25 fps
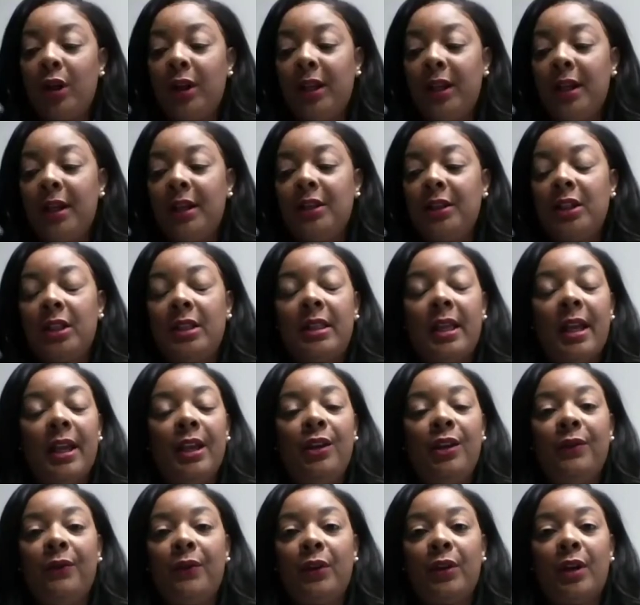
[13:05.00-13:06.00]
again, just
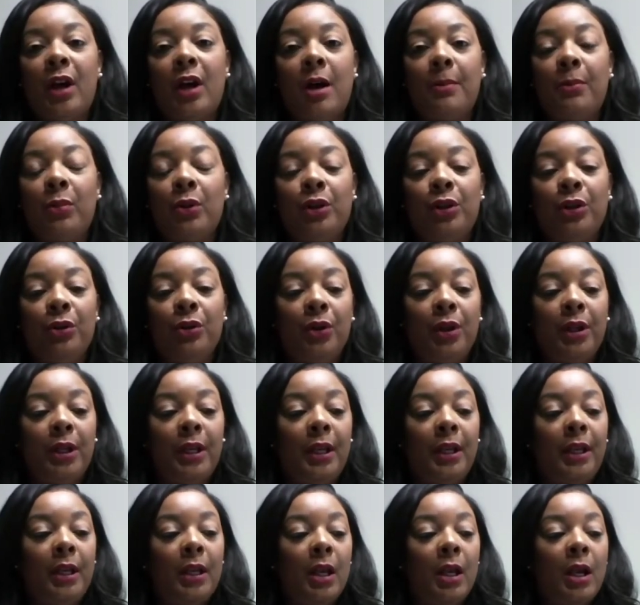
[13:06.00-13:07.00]
thank you for the
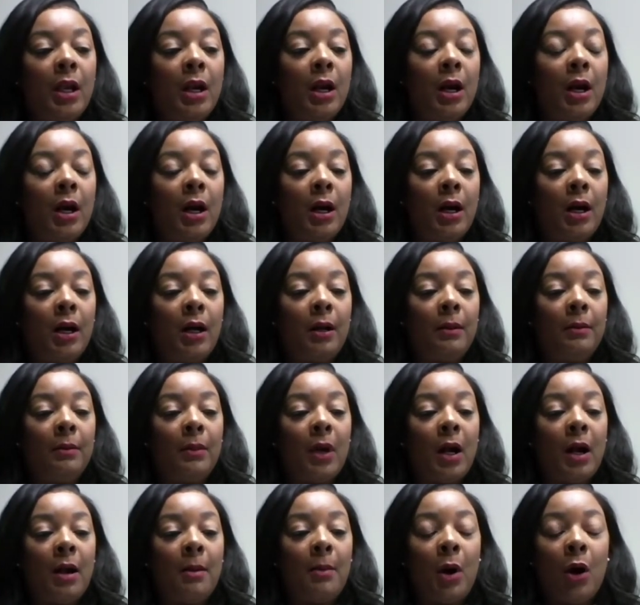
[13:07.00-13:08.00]
opportunity.
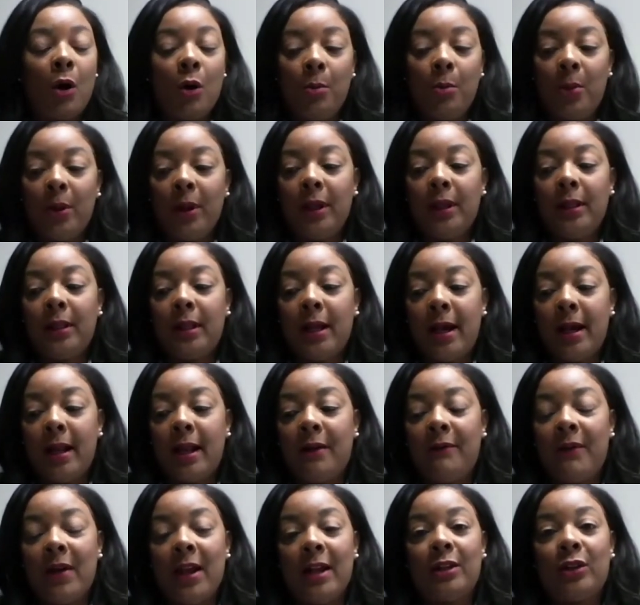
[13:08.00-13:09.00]
I'm hoping that
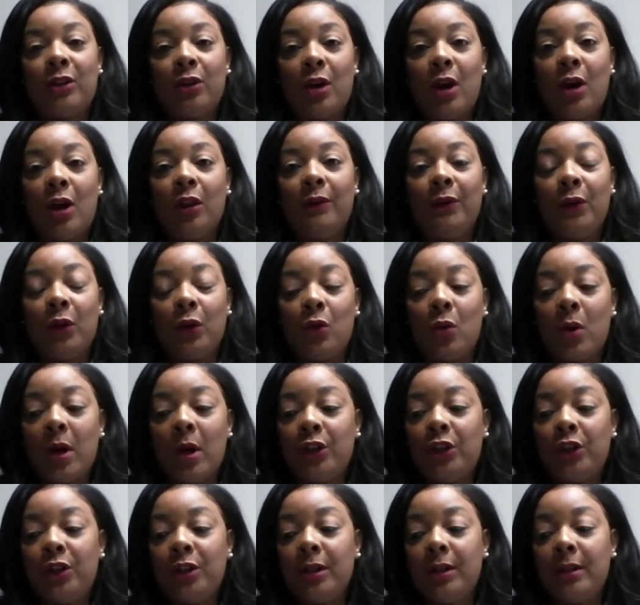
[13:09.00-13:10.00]
I've answered all of your
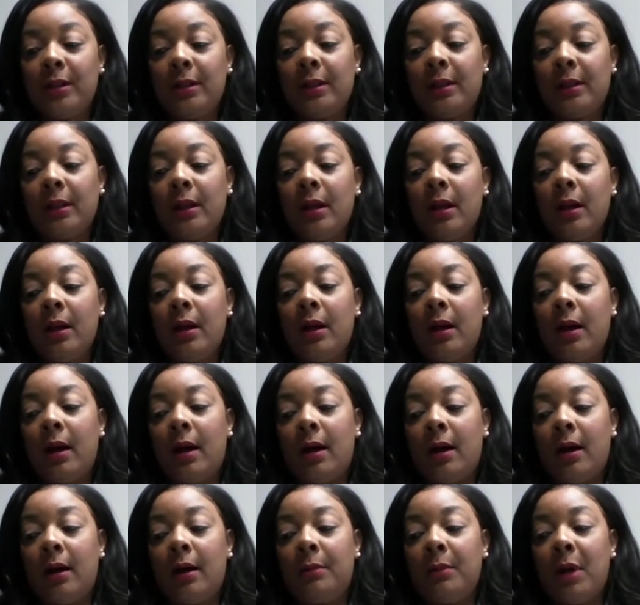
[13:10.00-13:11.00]
questions.
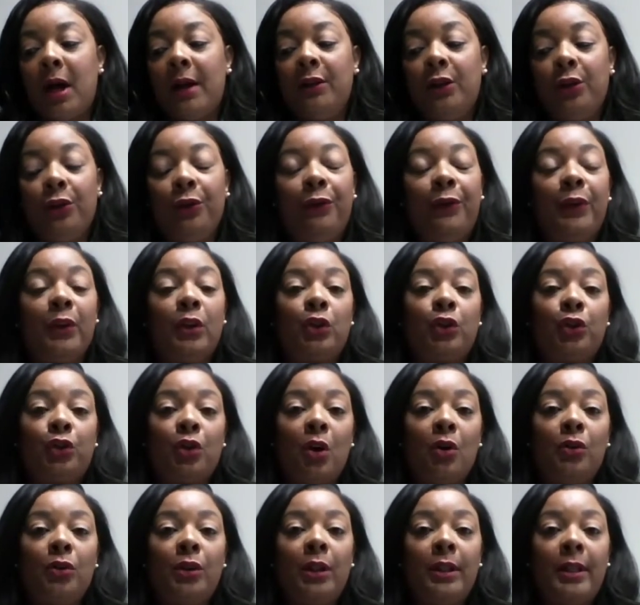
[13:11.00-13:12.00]
I do feel
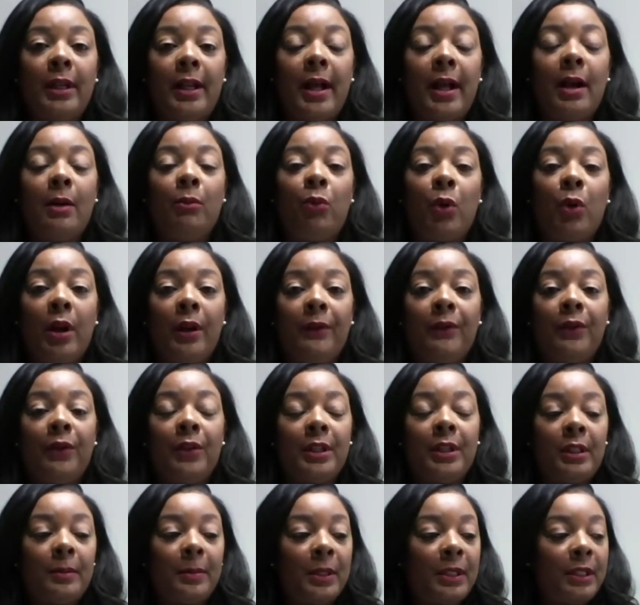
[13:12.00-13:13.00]
strongly that I'm ready for
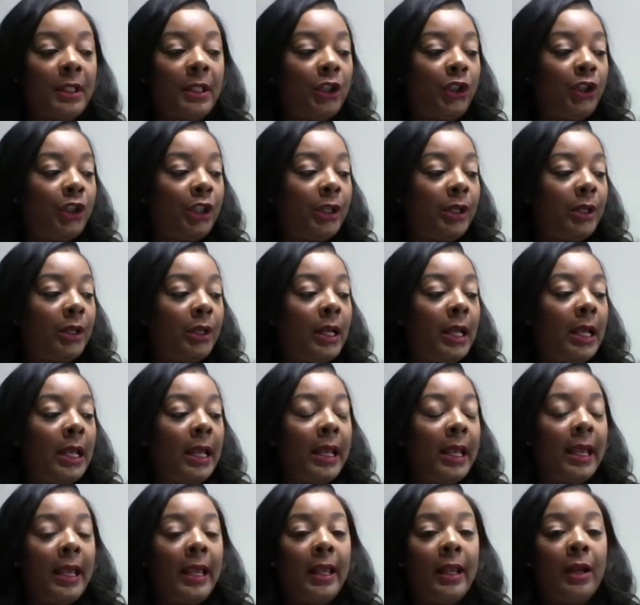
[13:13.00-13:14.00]
this position,
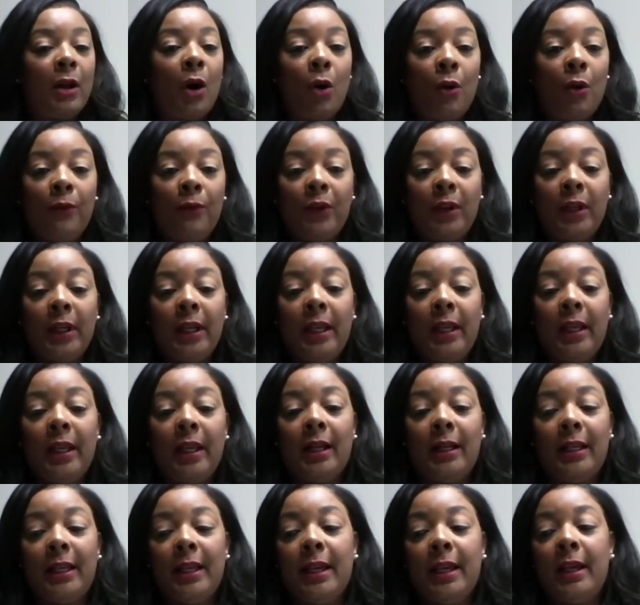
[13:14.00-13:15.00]
and hopefully,
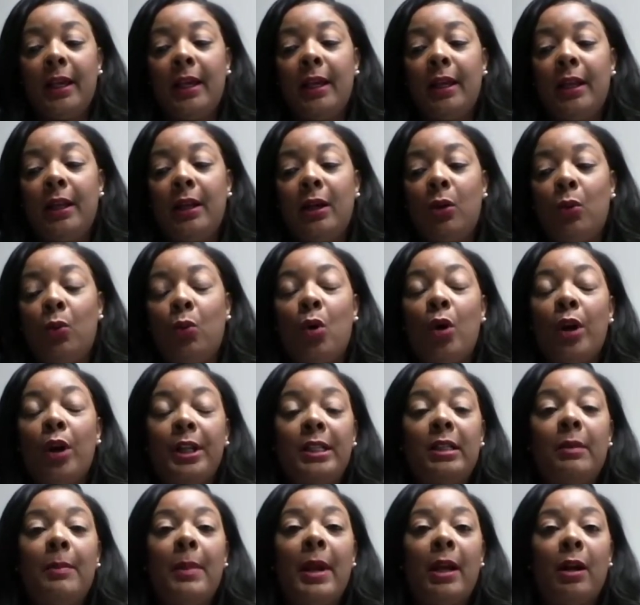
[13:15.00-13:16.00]
again,
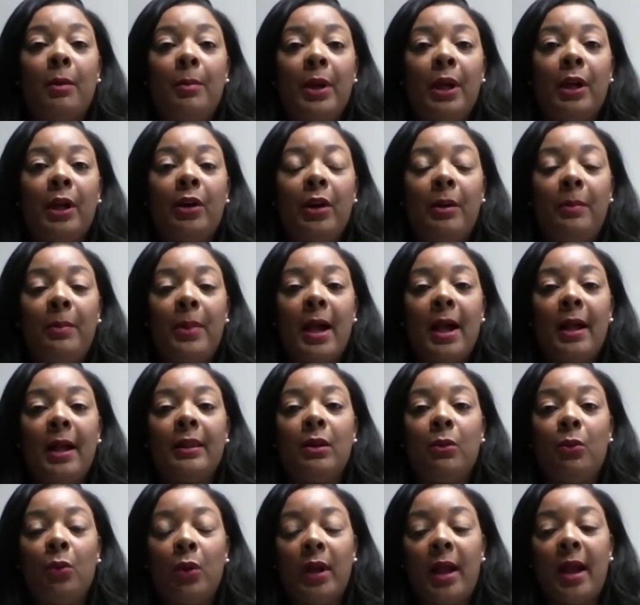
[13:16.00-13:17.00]
wanting to make a bigger impact
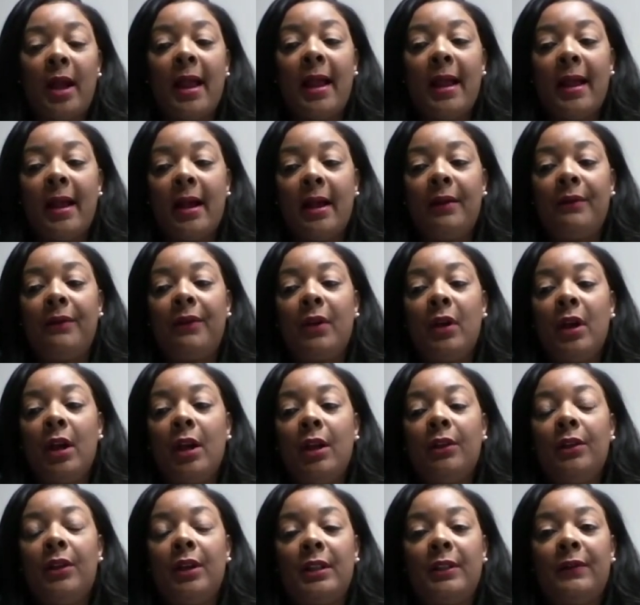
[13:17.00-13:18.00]
than what I have
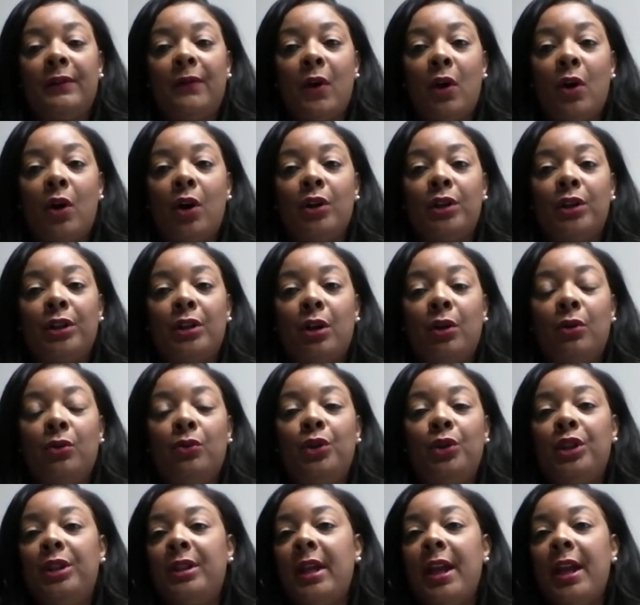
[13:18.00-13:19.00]
thus far. So
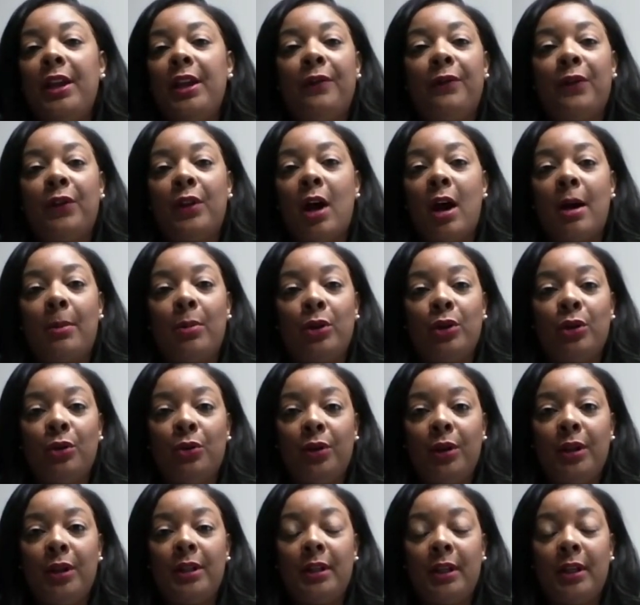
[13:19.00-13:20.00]
just thank you for the
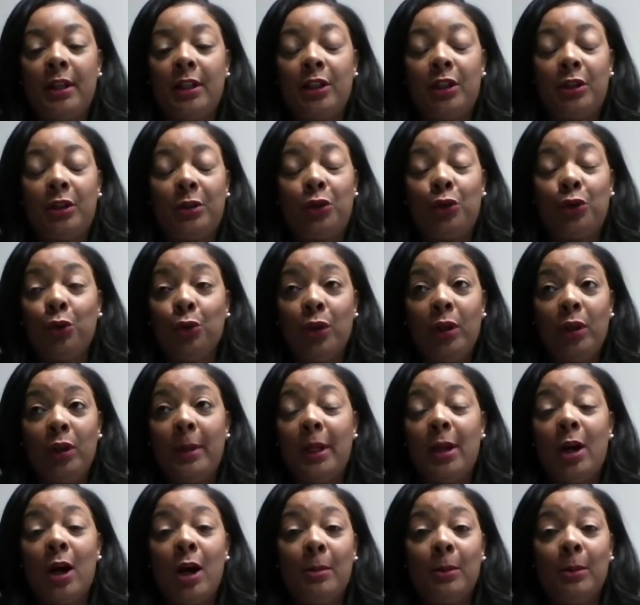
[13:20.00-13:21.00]
opportunity. It's truly
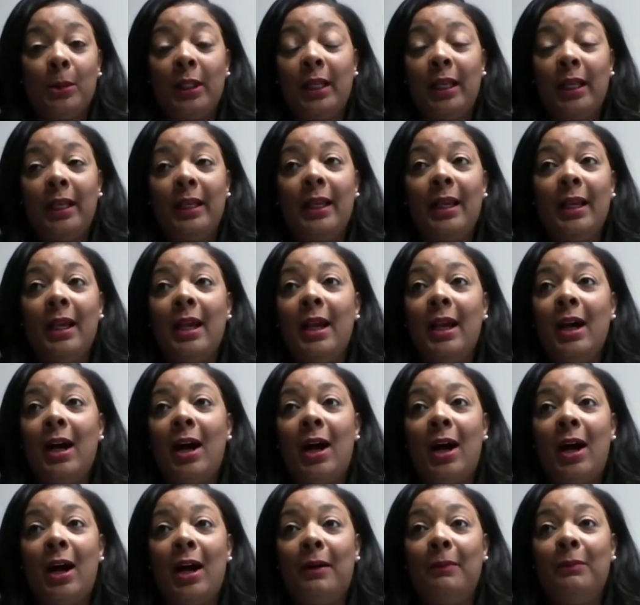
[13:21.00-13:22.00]
been humbling.
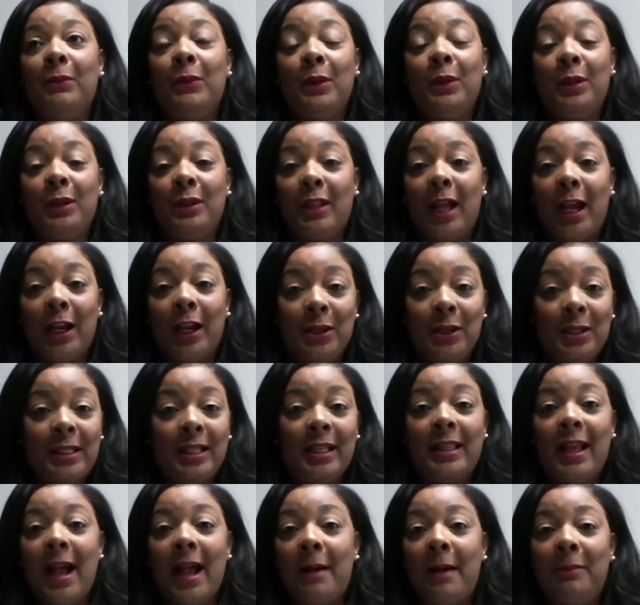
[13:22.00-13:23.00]
Like you
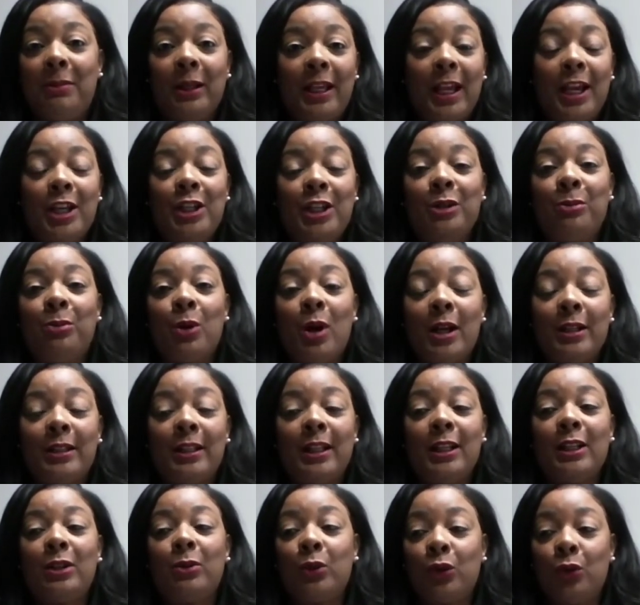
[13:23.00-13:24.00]
said, the application
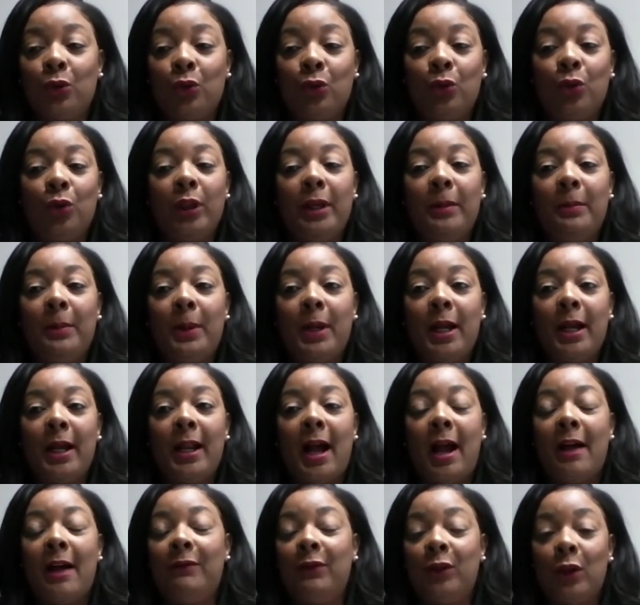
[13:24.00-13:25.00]
process was grueling, but
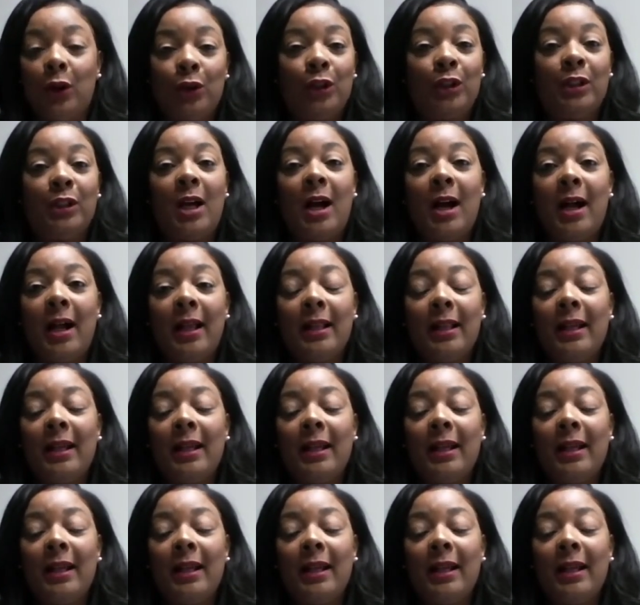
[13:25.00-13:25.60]
I've learned a lot,